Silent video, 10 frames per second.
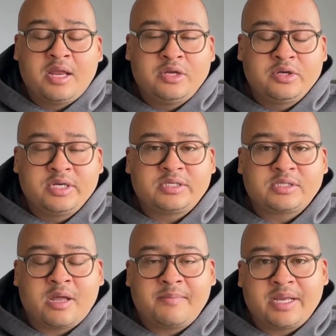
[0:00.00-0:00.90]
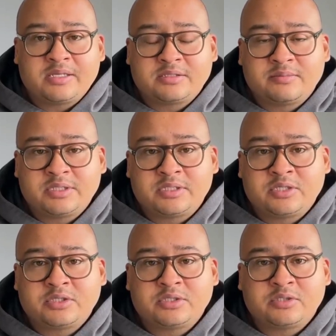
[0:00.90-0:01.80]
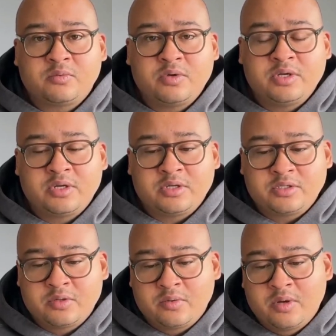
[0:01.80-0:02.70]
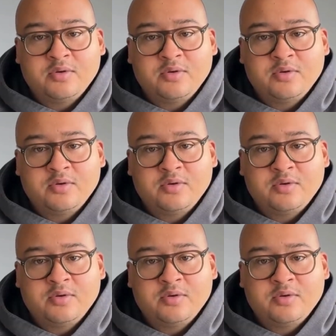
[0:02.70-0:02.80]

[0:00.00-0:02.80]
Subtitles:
and you need to start making some decisions as to what you're going to do.